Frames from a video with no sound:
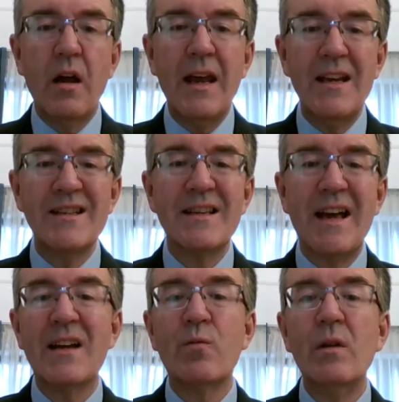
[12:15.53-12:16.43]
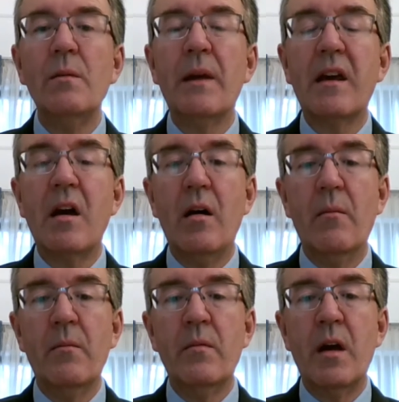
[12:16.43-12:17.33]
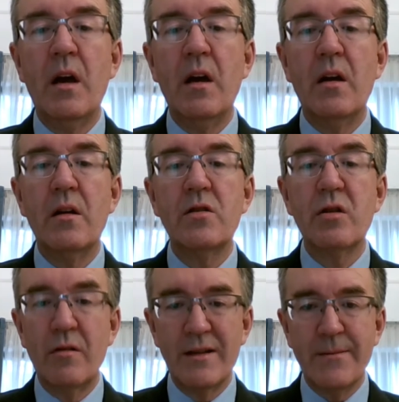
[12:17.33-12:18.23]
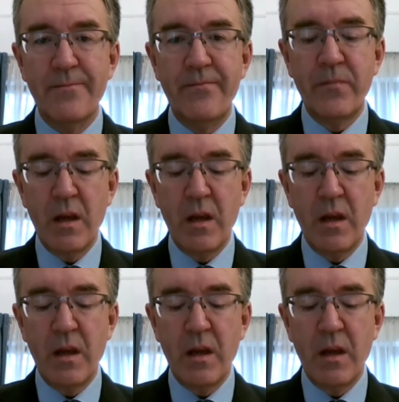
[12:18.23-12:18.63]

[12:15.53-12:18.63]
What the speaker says: is and will become tourism.